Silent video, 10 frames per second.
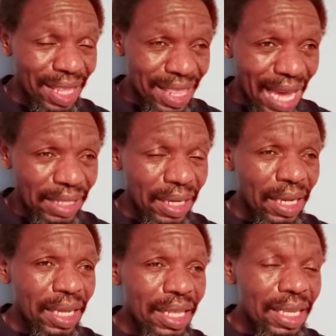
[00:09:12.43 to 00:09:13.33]
that
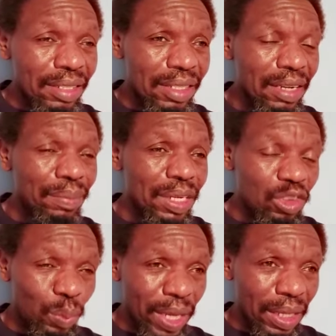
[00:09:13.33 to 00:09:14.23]
this team in
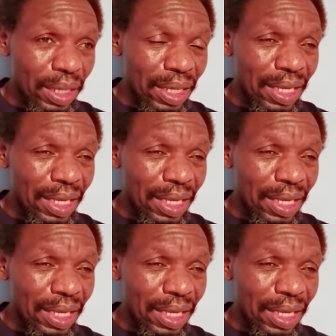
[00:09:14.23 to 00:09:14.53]
Spain,